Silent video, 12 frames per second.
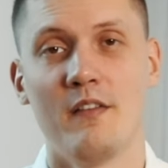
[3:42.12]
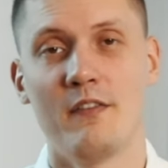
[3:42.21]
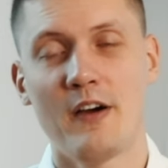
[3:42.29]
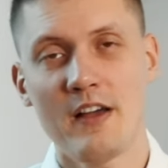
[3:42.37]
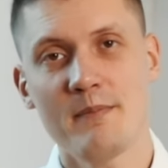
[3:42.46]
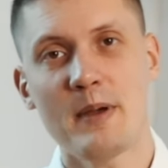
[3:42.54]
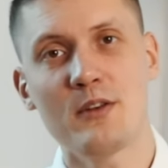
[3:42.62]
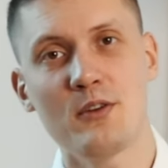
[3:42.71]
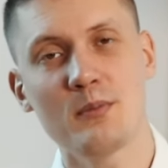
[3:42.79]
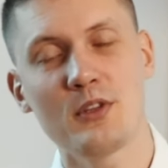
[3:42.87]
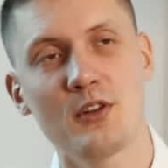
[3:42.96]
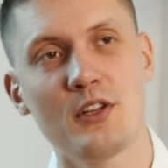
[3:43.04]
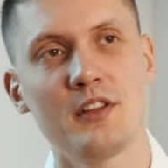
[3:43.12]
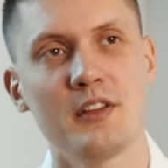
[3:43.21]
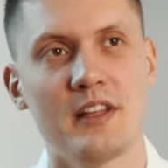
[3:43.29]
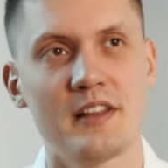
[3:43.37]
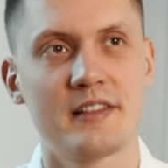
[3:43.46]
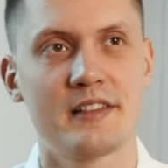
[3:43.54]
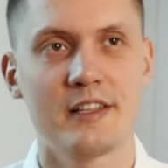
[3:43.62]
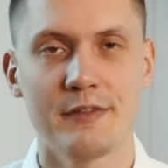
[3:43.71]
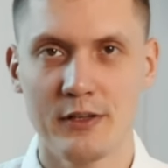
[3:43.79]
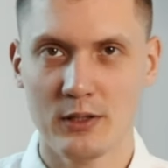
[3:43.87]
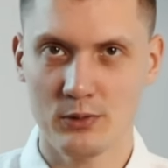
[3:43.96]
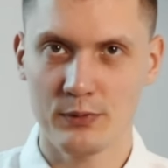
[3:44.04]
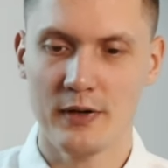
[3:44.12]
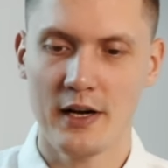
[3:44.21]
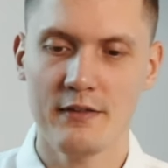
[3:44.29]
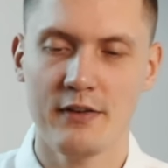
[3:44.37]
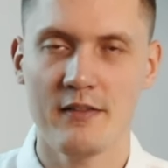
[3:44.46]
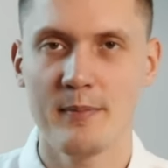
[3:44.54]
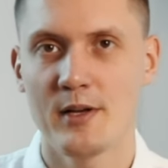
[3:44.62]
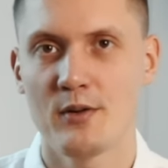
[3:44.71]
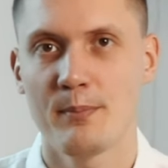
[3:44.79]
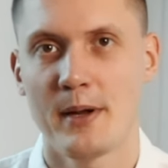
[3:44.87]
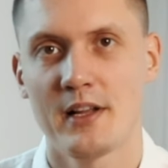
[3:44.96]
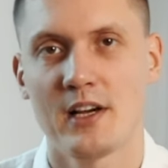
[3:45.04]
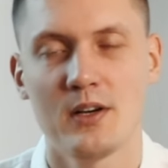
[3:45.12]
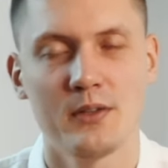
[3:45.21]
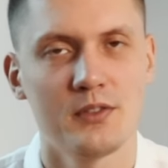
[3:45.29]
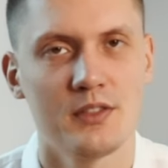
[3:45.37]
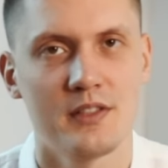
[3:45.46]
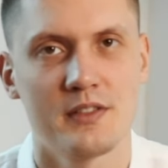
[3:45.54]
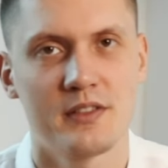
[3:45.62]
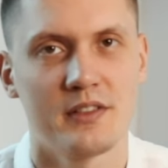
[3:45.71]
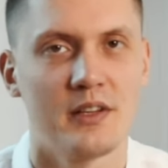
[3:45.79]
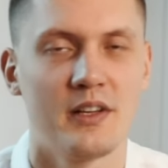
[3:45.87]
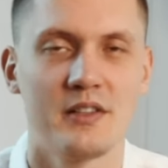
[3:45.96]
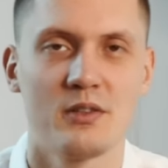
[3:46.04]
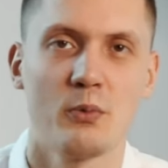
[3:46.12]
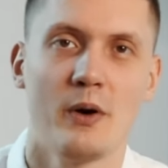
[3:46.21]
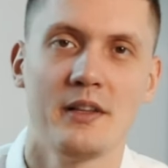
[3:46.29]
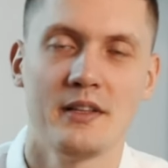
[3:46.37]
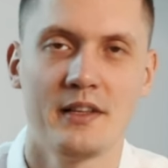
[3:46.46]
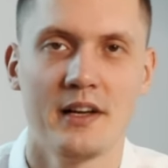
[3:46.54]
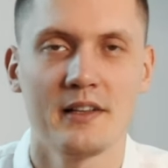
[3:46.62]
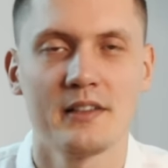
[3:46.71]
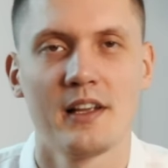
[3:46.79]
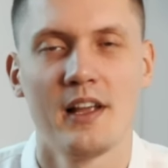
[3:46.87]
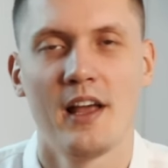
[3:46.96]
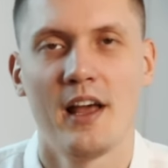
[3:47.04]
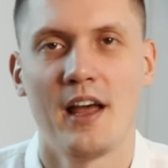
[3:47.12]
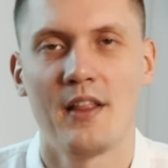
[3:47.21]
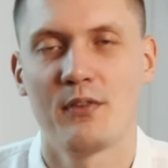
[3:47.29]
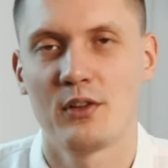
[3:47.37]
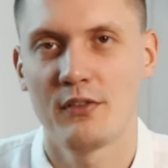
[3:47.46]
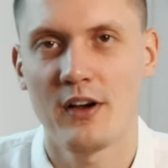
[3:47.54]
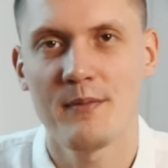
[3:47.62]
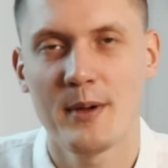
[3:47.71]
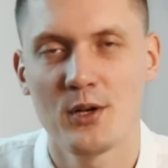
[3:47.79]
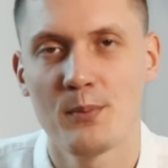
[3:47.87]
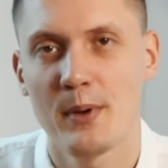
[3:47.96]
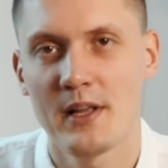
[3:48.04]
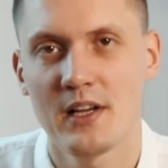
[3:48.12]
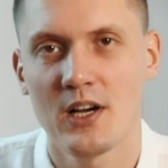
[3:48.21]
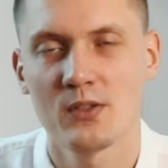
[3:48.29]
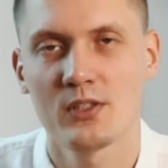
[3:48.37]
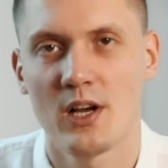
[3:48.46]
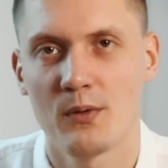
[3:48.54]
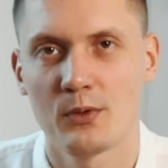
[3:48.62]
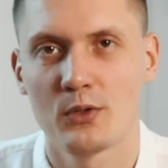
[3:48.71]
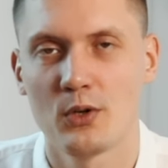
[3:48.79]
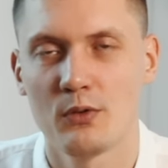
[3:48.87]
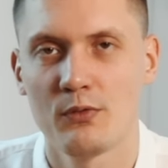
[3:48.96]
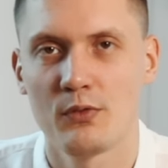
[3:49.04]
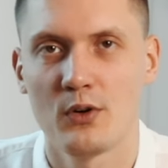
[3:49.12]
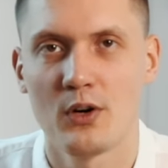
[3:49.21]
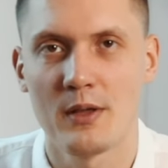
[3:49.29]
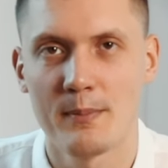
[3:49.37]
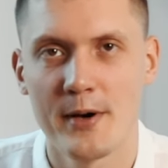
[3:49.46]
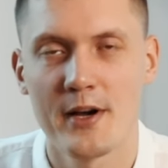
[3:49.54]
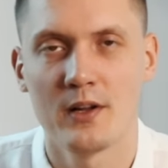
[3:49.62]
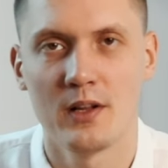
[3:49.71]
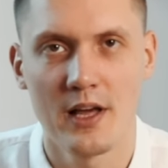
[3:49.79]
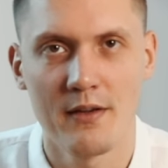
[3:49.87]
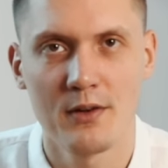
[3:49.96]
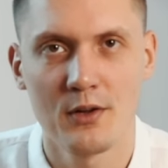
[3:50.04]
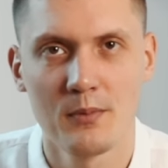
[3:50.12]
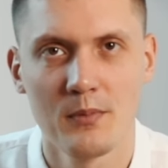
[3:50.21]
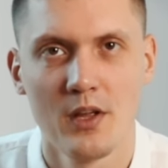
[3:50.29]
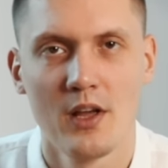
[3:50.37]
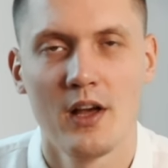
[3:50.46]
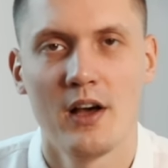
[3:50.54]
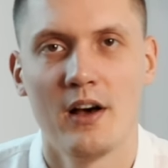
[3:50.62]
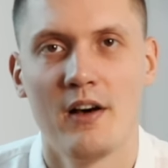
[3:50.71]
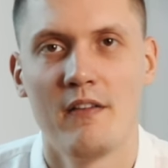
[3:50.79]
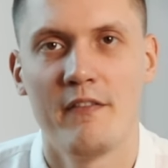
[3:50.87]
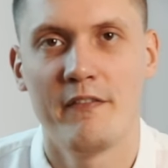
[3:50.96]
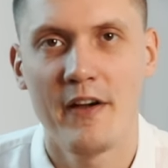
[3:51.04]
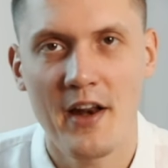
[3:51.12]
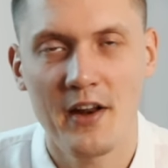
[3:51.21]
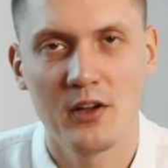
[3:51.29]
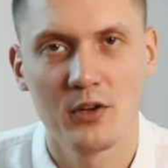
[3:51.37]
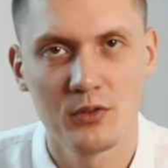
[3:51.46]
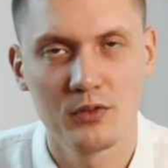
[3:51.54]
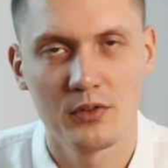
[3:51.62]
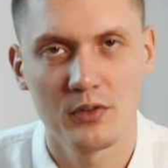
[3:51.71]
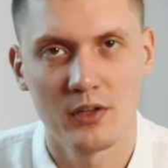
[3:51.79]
Five bedroom unit, it's difficult to find five bedroom penthouse. It's quite a task. And for the five bedroom penthouse, I would go for Imperial Avenue. Very good